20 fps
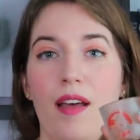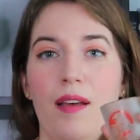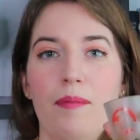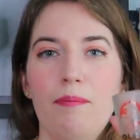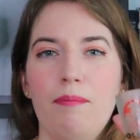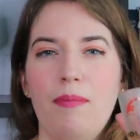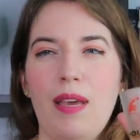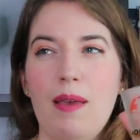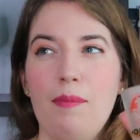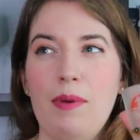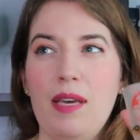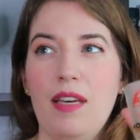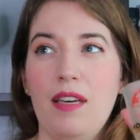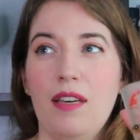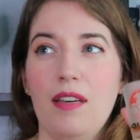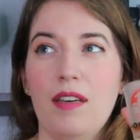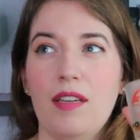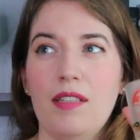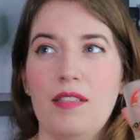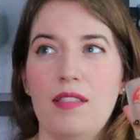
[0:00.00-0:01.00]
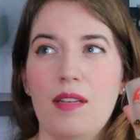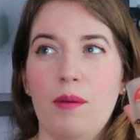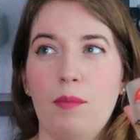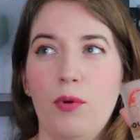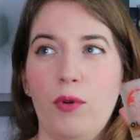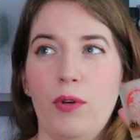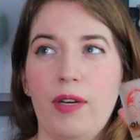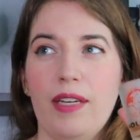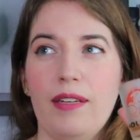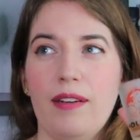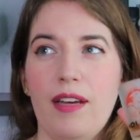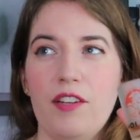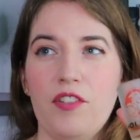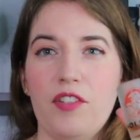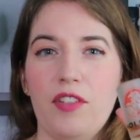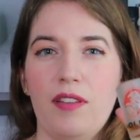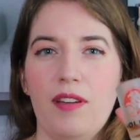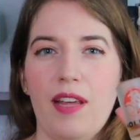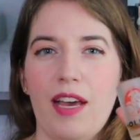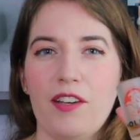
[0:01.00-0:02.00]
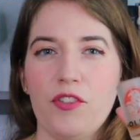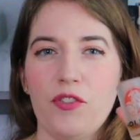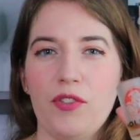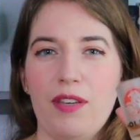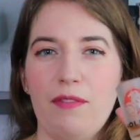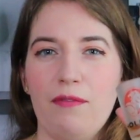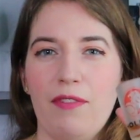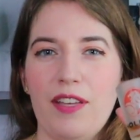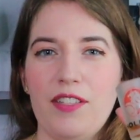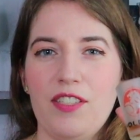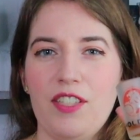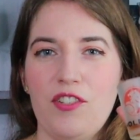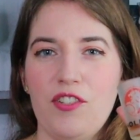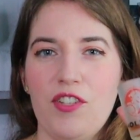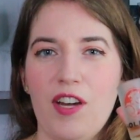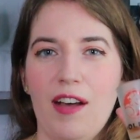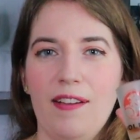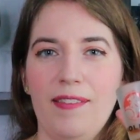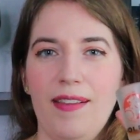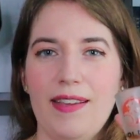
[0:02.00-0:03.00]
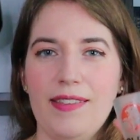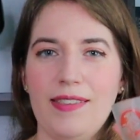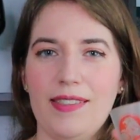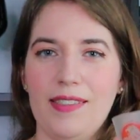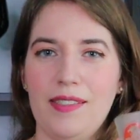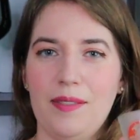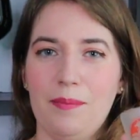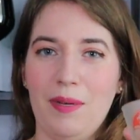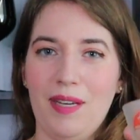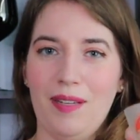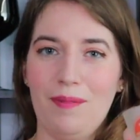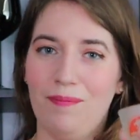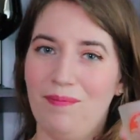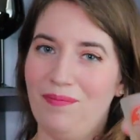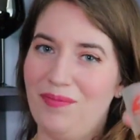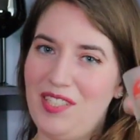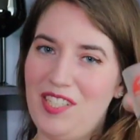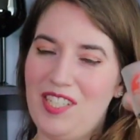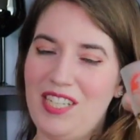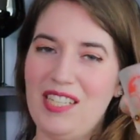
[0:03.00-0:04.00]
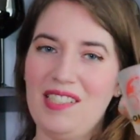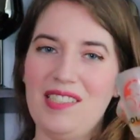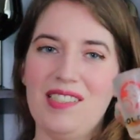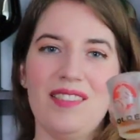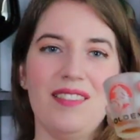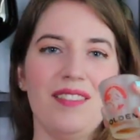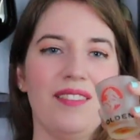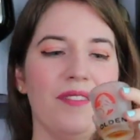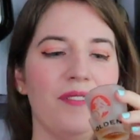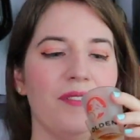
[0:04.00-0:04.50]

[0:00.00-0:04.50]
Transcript: maybe at some point I should actually invest in shot glasses, but cheers.